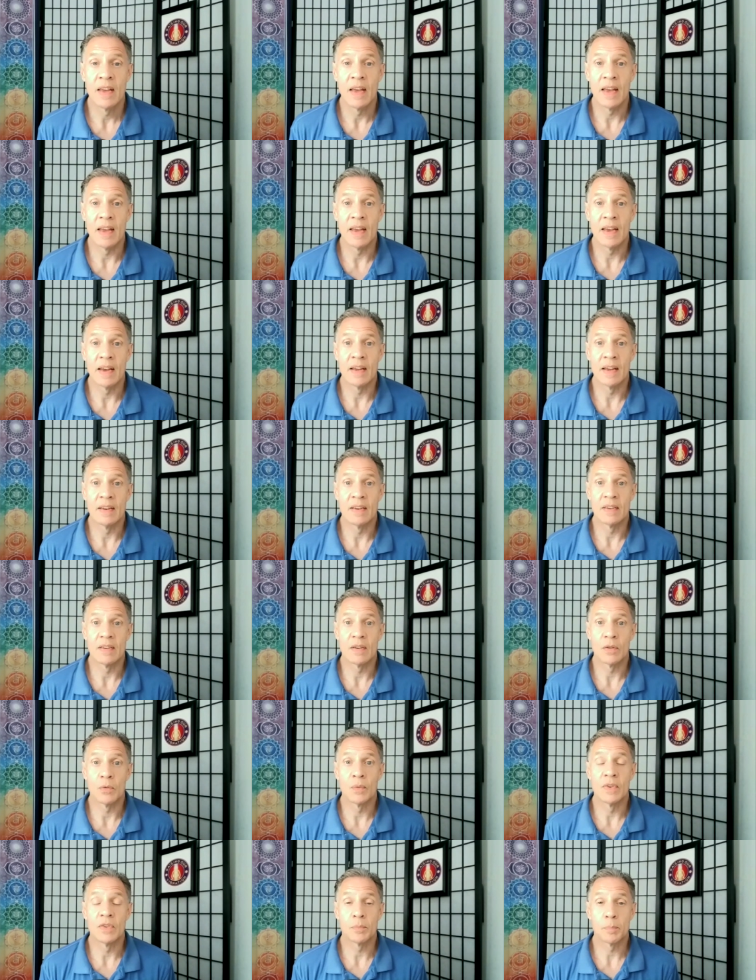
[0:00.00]
and
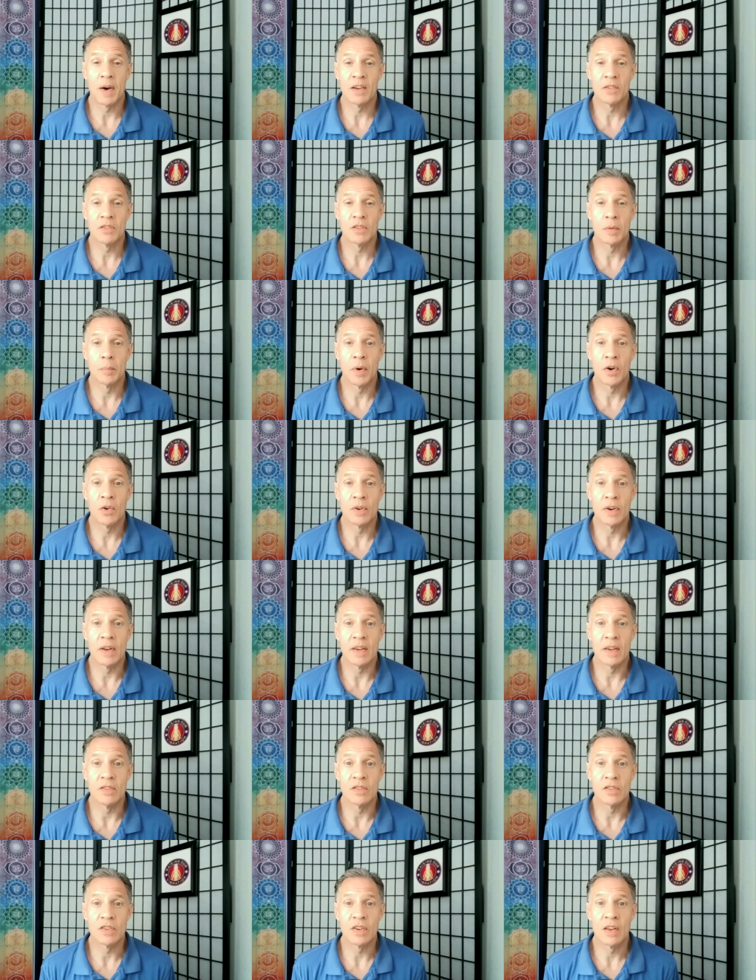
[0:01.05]

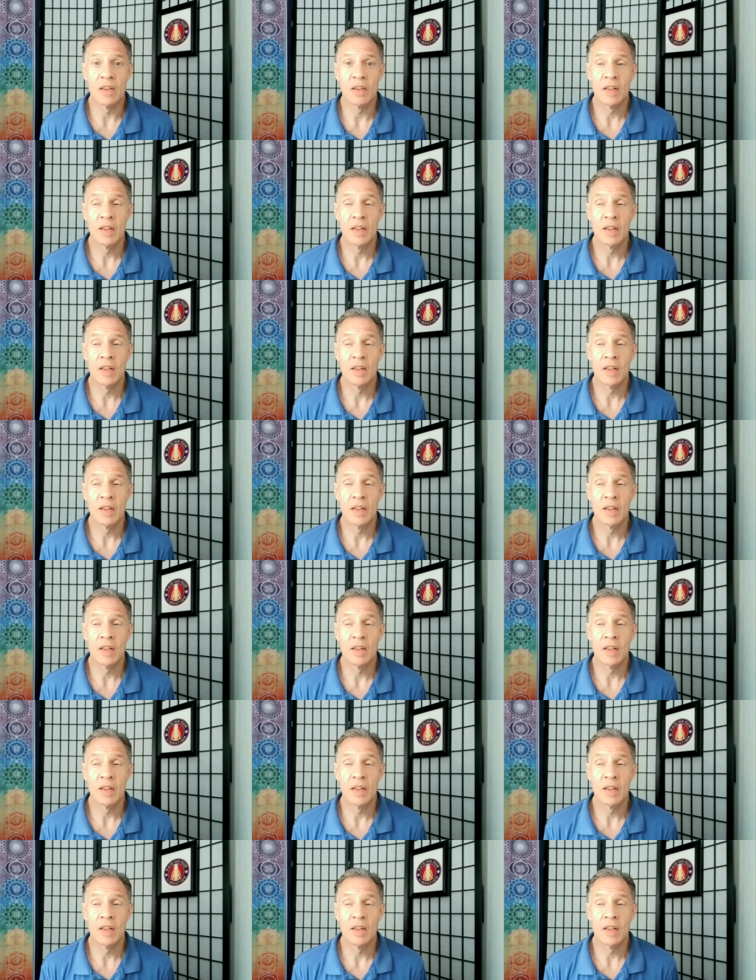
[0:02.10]
responsibilities.